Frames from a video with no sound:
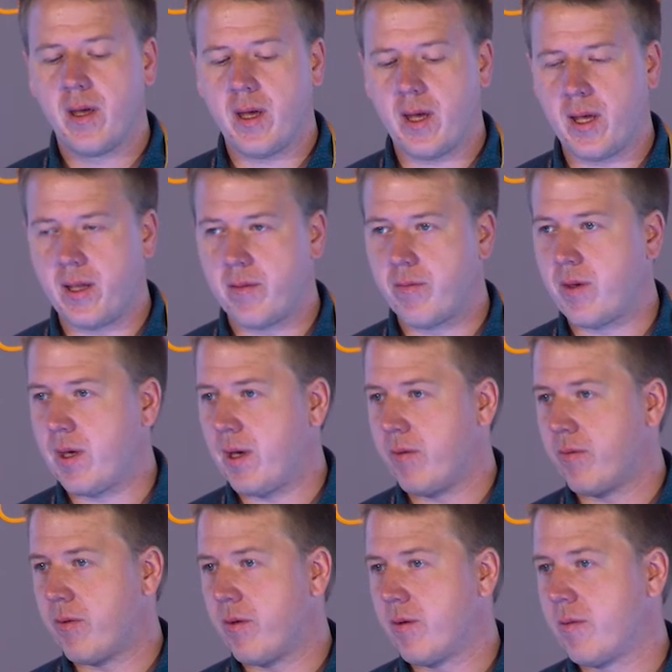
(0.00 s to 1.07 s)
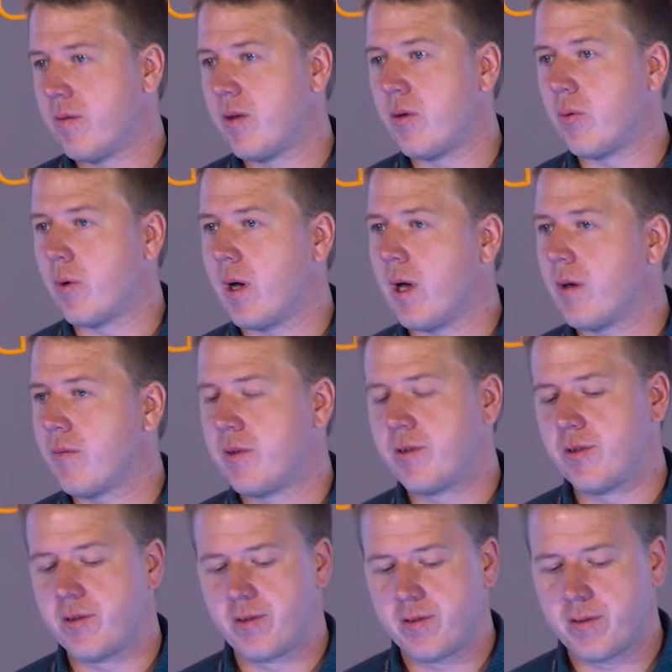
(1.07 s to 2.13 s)
and we have a UI
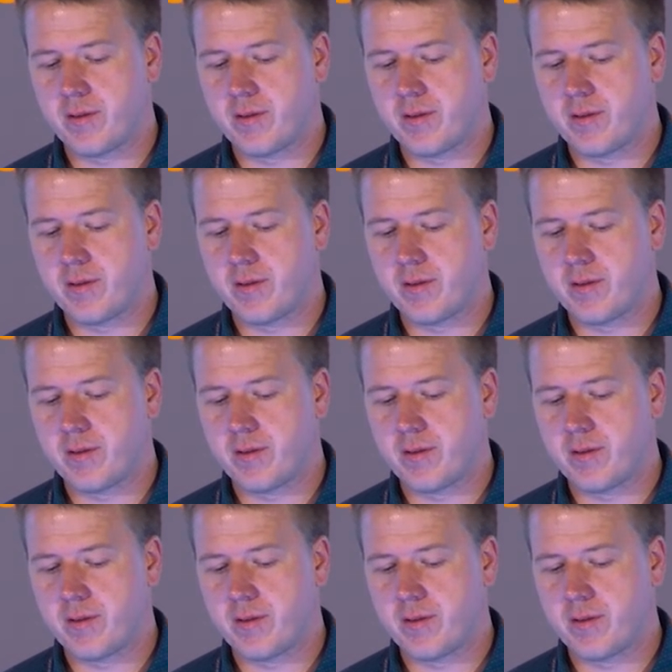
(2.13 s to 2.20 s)
which is